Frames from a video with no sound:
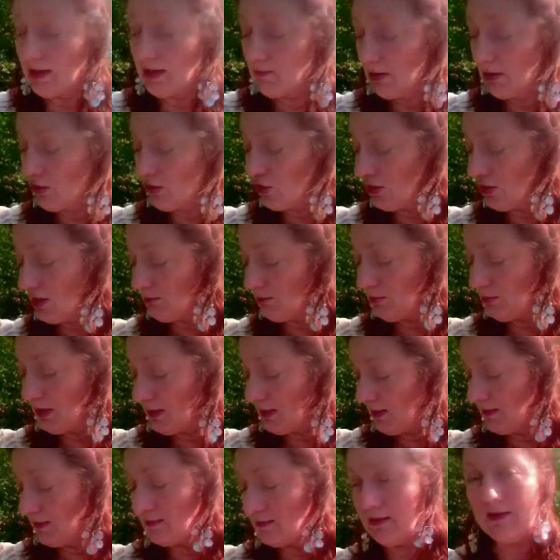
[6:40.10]
And I mention it
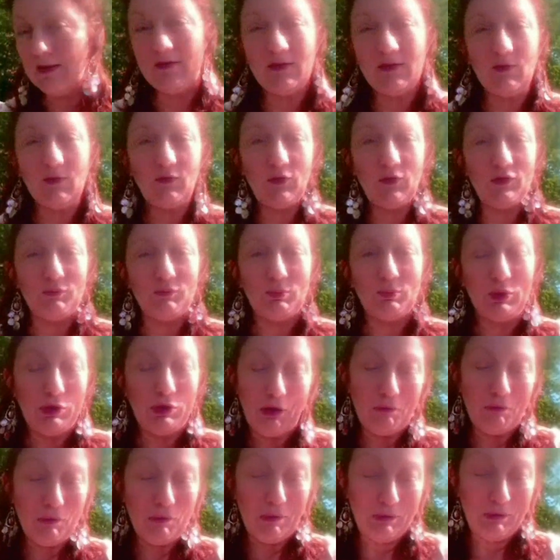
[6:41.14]
because it is the first book
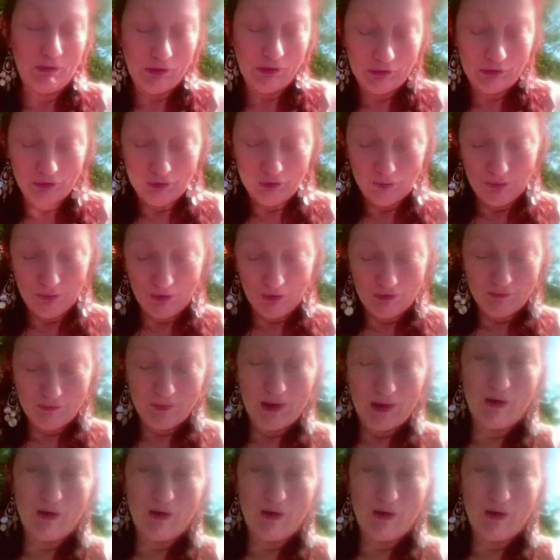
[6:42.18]
I wrote, and it's the book of